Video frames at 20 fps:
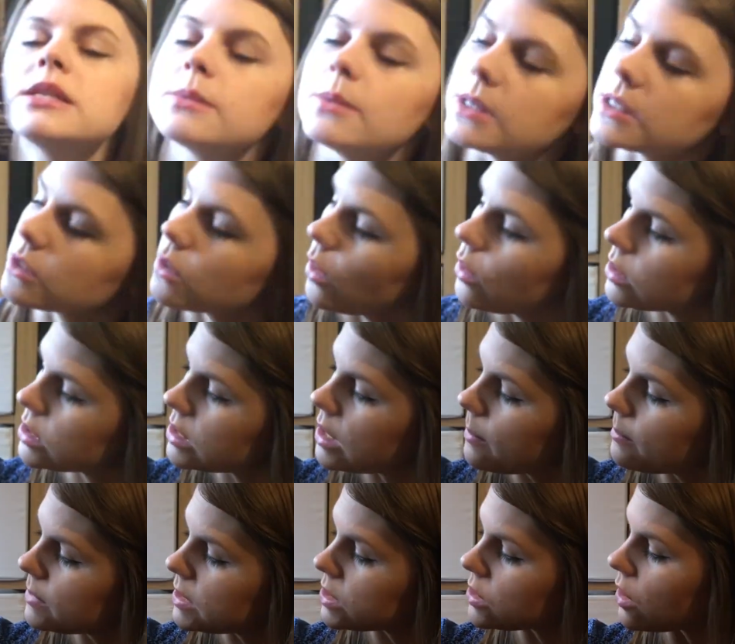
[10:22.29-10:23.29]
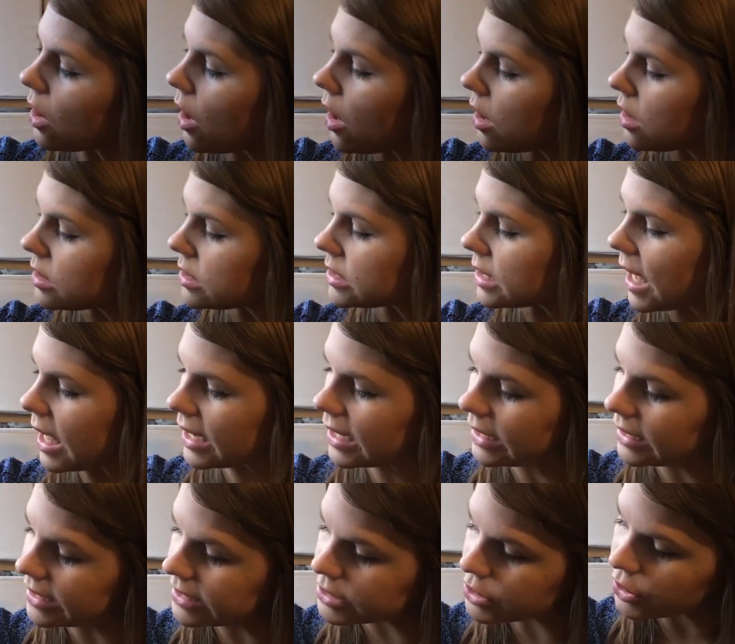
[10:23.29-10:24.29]
So it's got some stars
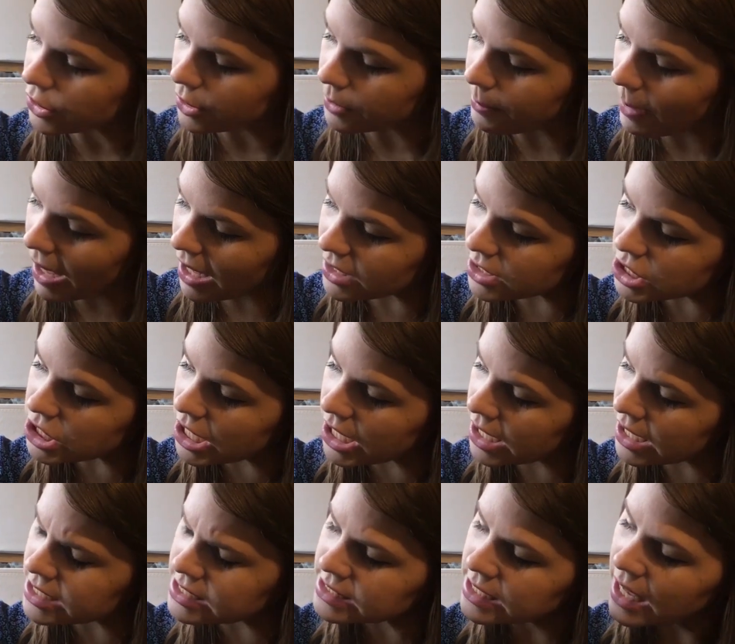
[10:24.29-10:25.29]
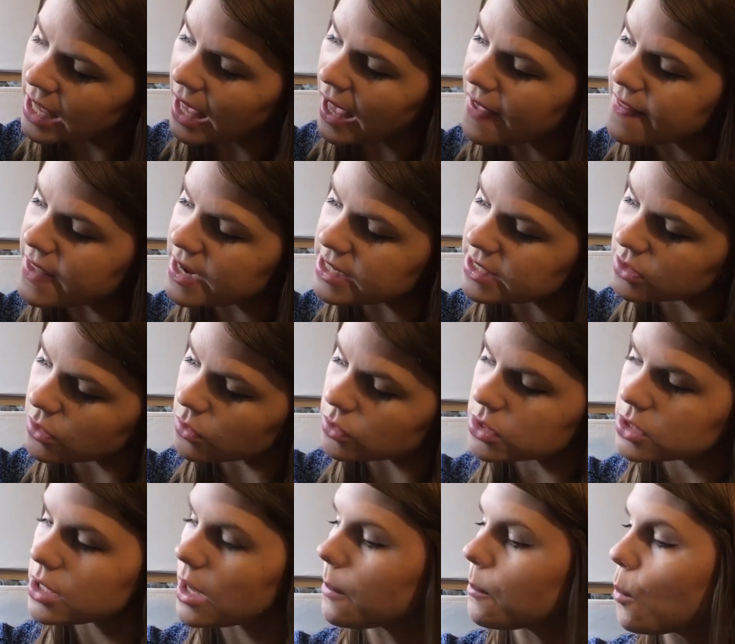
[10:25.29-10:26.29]
and glitter patches, and then it's
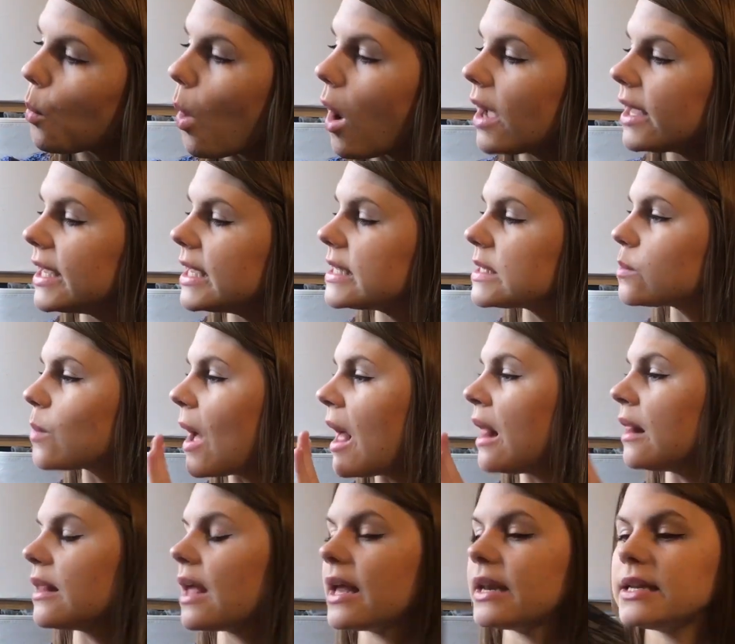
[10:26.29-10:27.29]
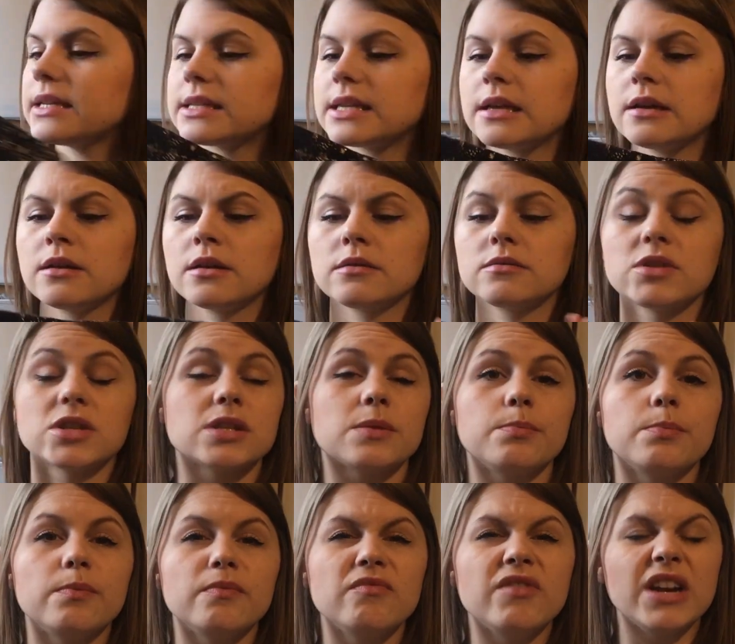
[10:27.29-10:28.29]
got some white as well, and it's just
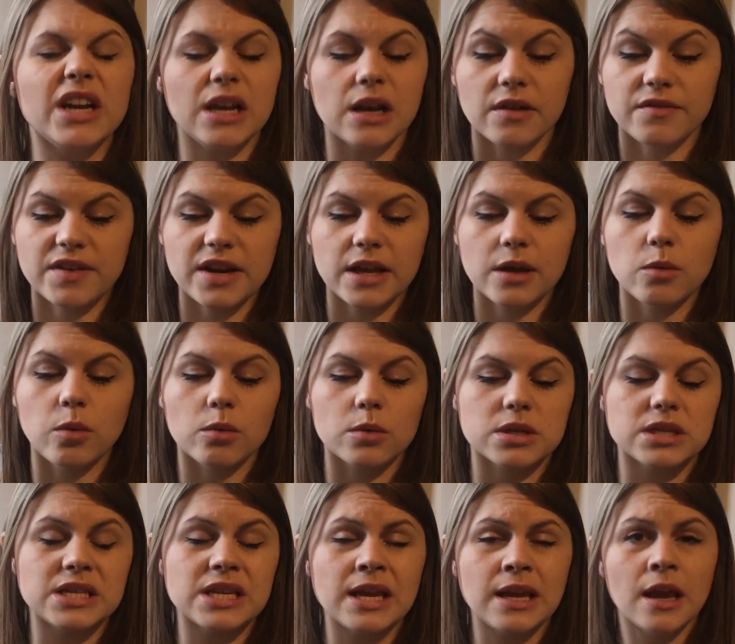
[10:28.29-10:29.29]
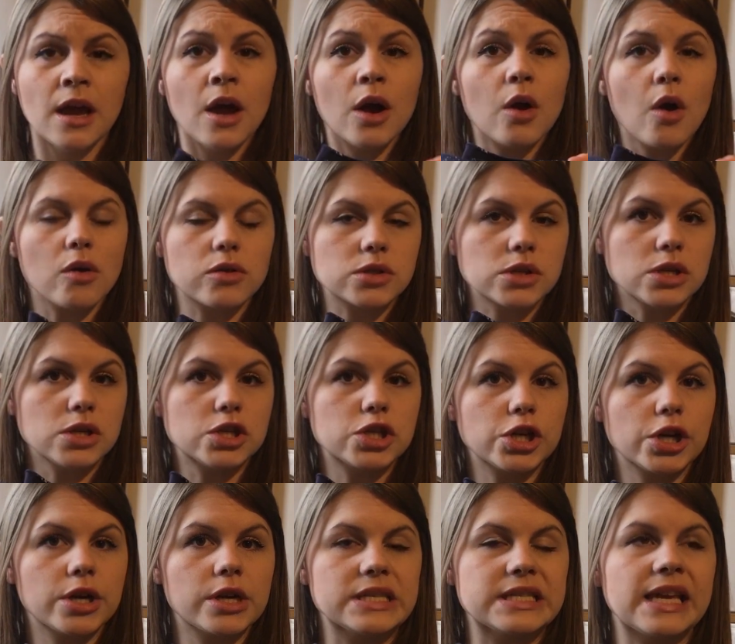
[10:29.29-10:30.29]
a really lovely quality cotton
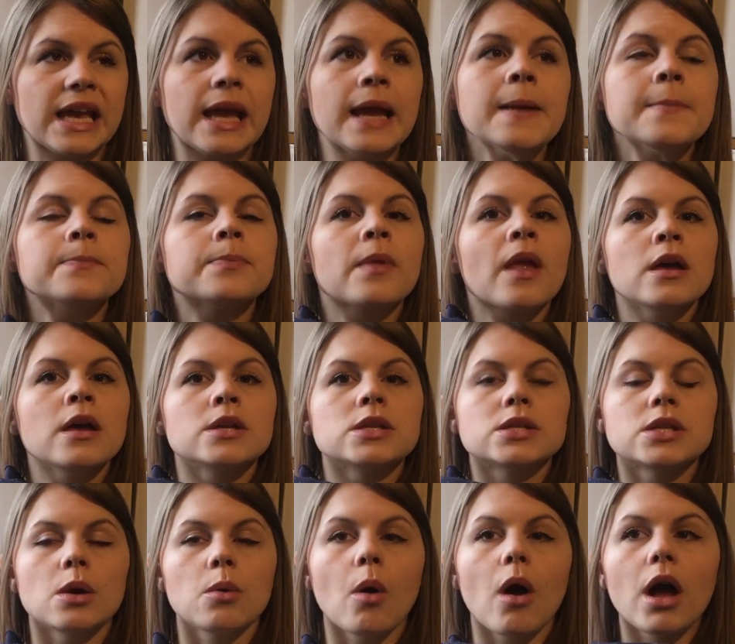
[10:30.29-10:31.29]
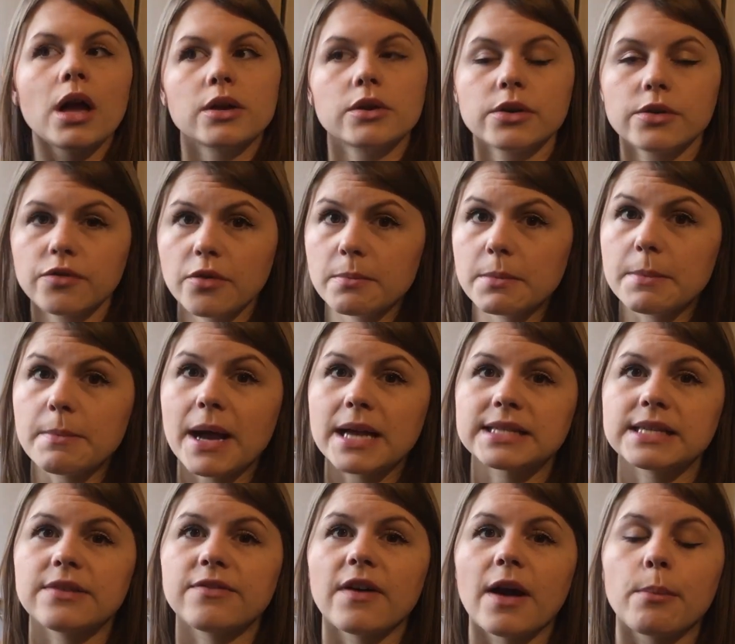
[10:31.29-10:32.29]
jersey. So I got it from
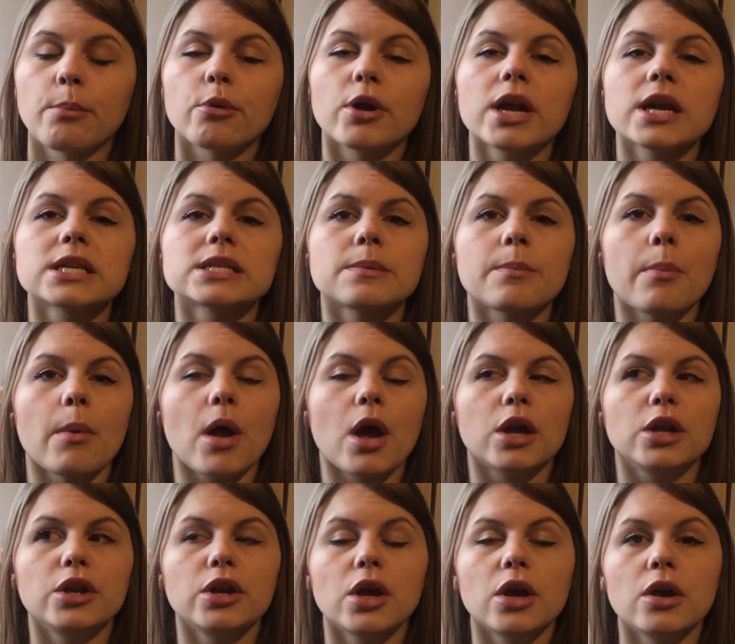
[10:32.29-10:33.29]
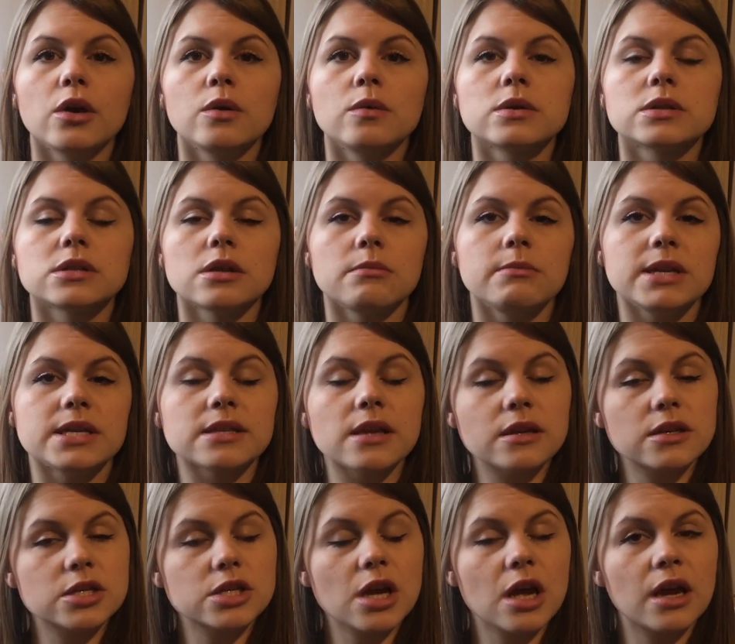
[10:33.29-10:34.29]
Lamazi Fabrics, but I know Somi
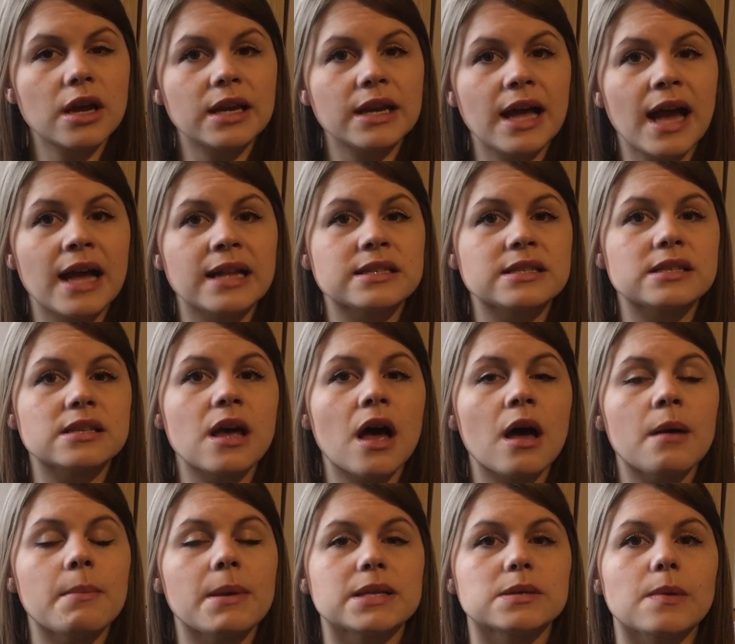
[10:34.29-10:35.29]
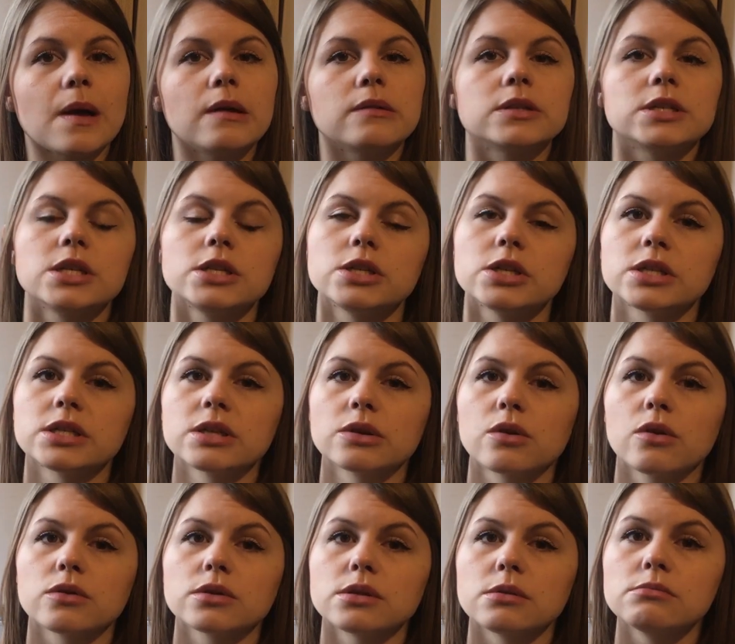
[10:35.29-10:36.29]
Sunshine had some as well, and she just
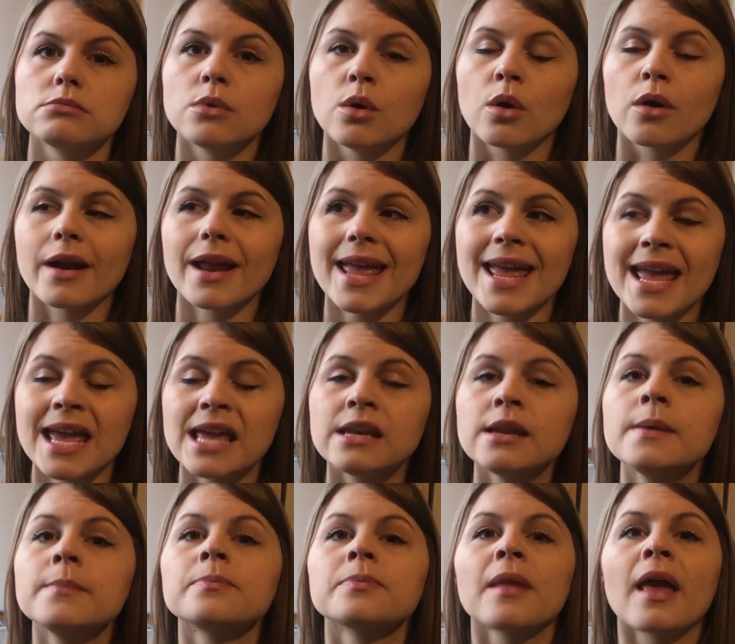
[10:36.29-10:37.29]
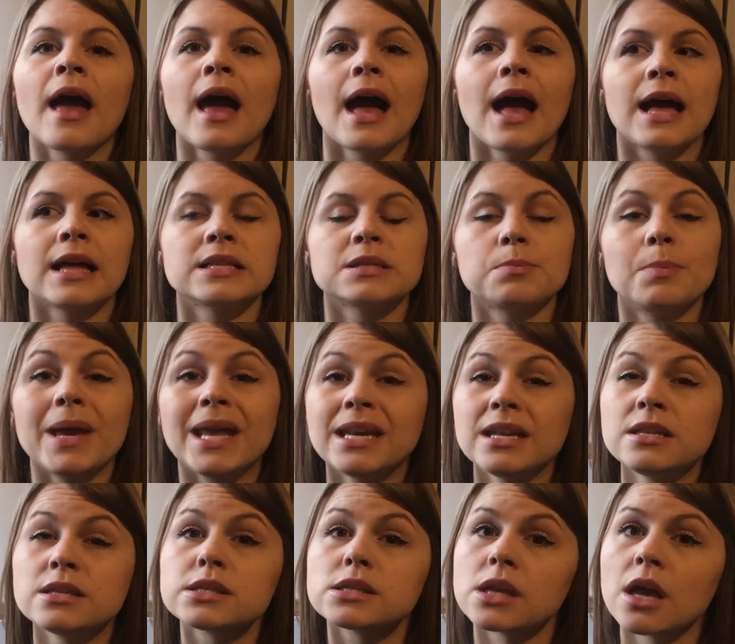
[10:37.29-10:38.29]
got some more in, and Pin
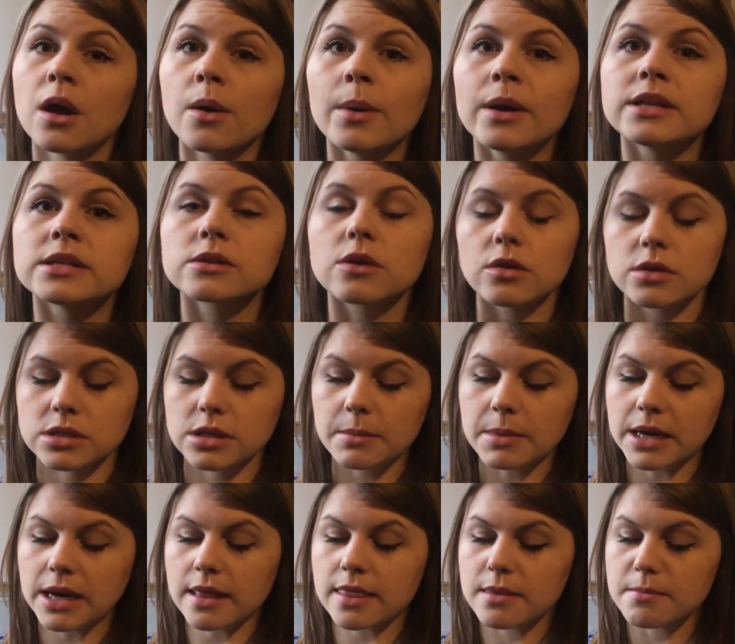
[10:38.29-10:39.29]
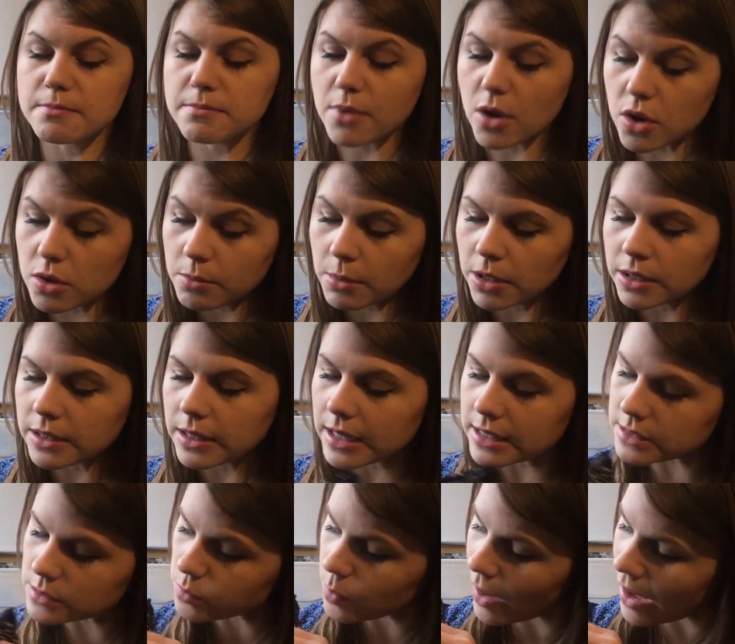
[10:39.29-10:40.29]
In Sew has got some in at the moment
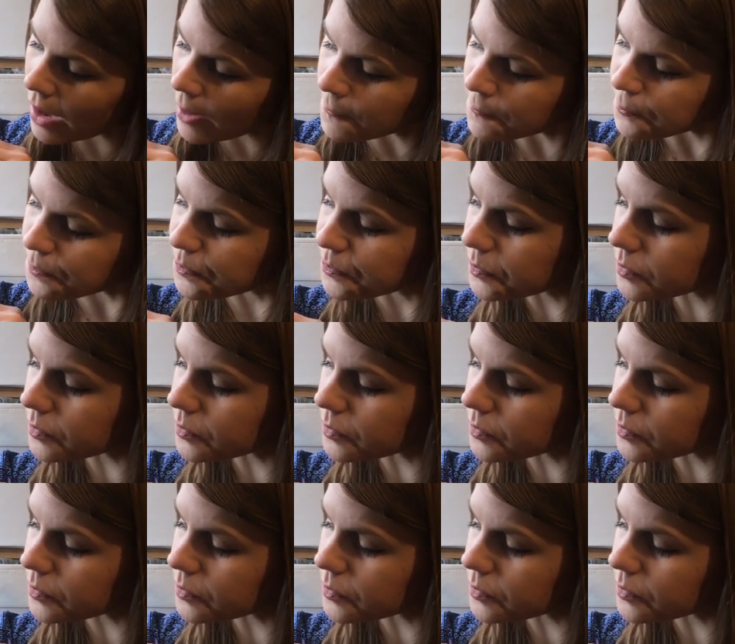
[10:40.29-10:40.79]
as well.